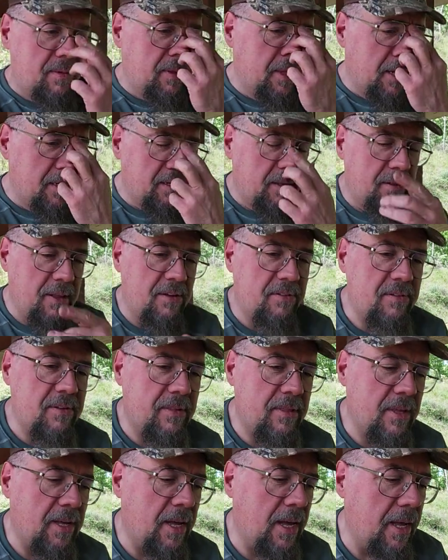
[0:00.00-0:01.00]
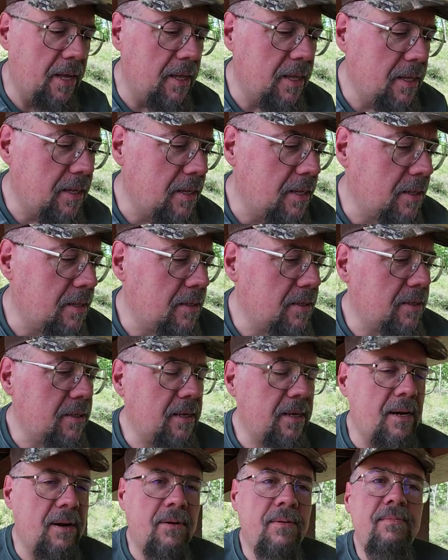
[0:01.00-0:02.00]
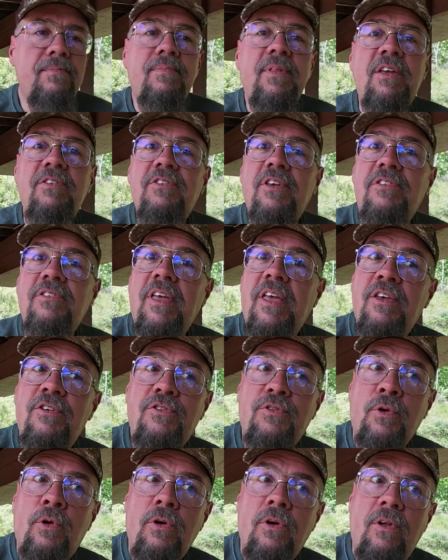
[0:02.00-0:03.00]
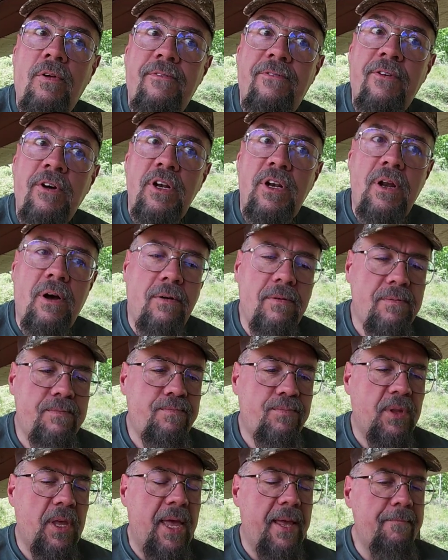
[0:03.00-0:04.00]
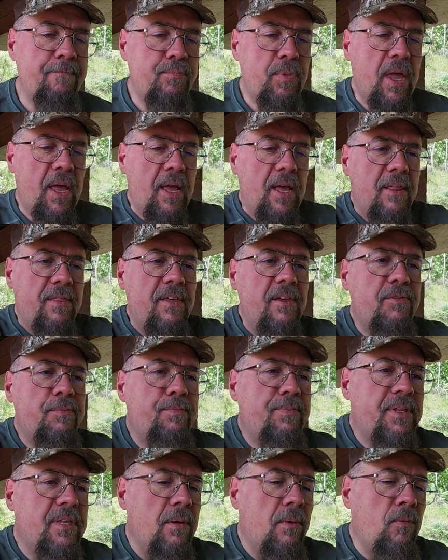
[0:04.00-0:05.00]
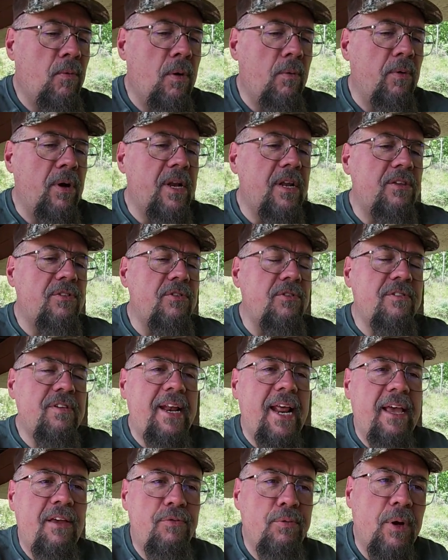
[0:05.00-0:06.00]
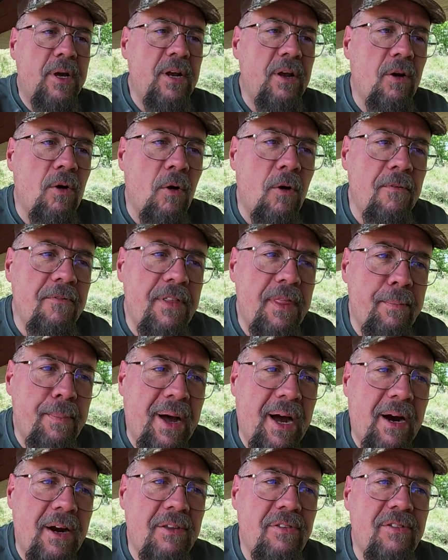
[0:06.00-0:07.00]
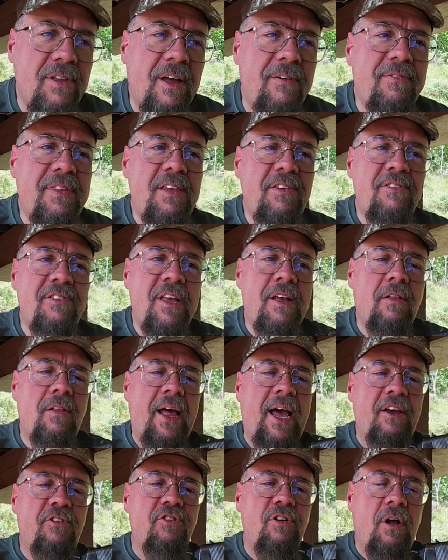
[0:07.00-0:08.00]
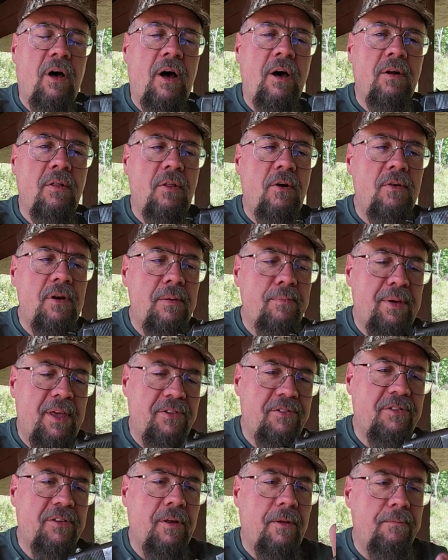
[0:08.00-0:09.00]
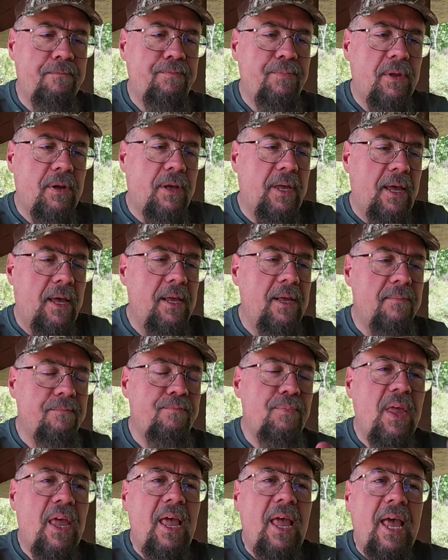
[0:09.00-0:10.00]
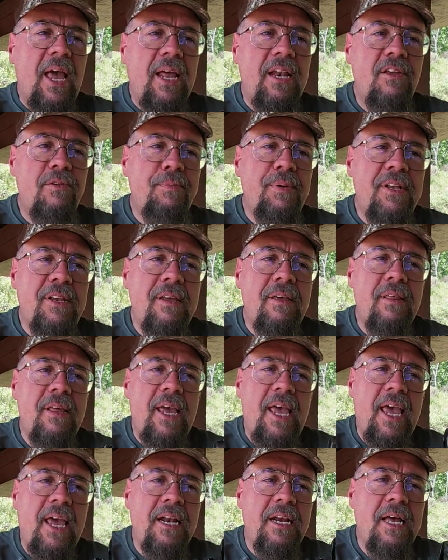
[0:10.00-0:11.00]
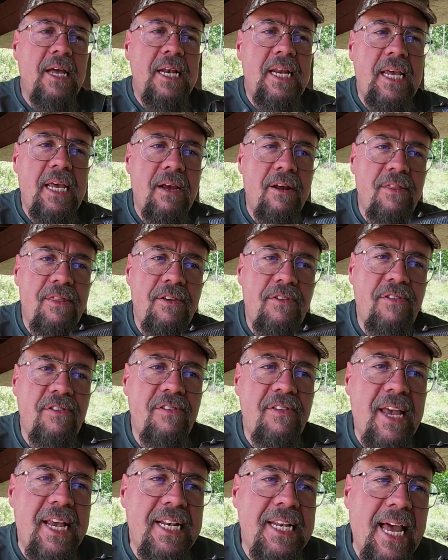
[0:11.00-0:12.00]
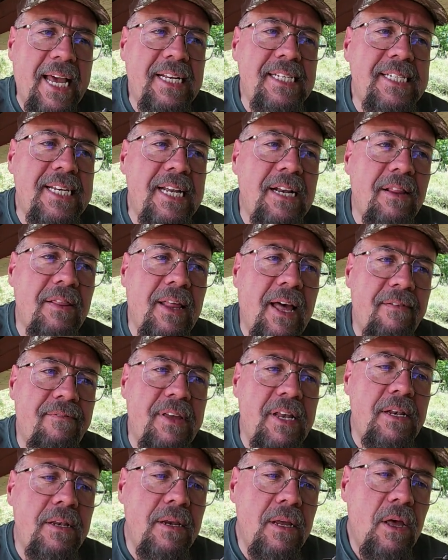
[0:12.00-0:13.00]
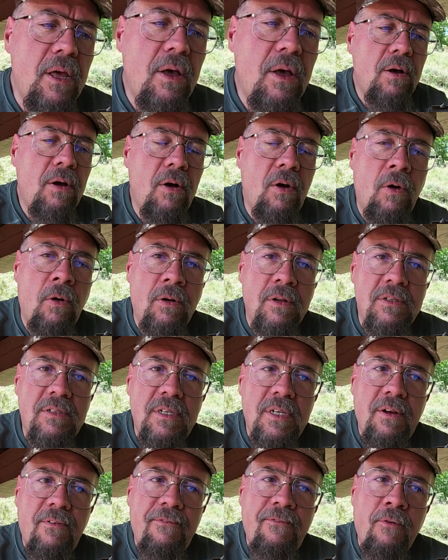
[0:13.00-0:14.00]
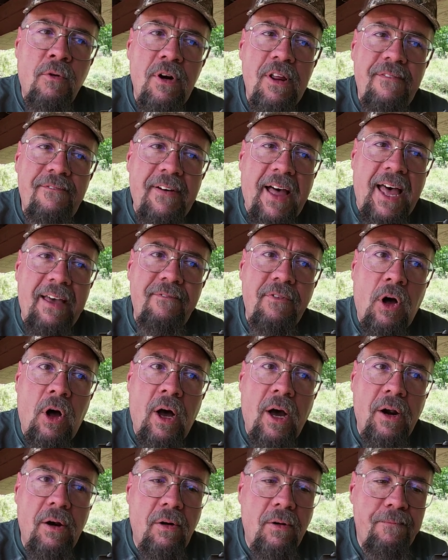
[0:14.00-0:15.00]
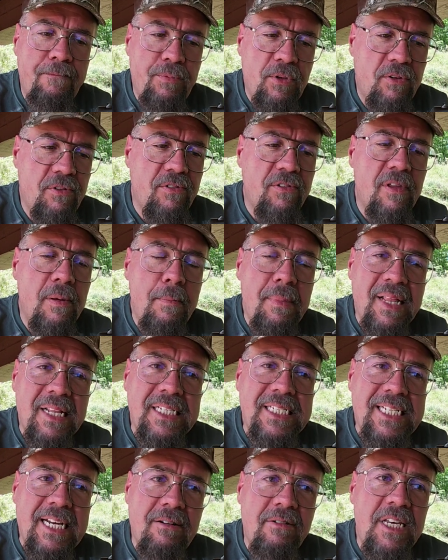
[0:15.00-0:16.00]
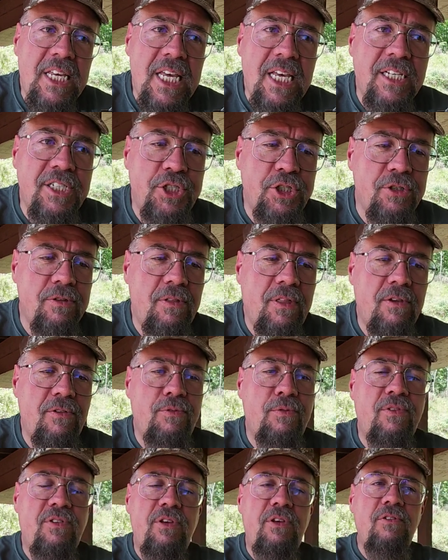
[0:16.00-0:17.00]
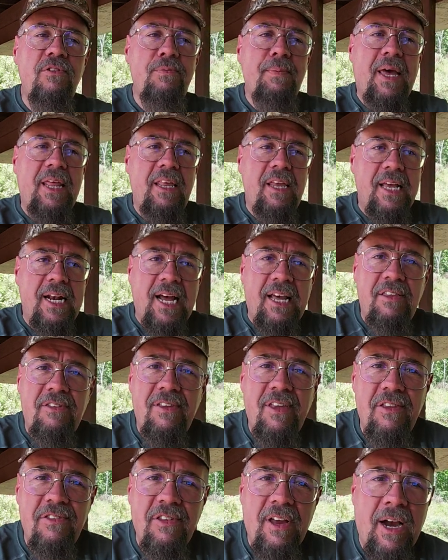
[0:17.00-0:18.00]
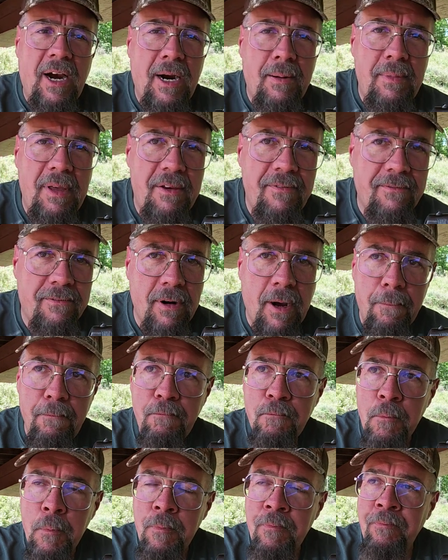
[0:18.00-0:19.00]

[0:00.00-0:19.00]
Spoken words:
nonetheless, that's just a historical footnote. Okay, what we're going to do today is we're going to go over the parts of the single action autoloading pistol. Okay, in this particular handgun here, this is a 1911 Colt 45 Auto. This was a military issue. This was used by the United States Army from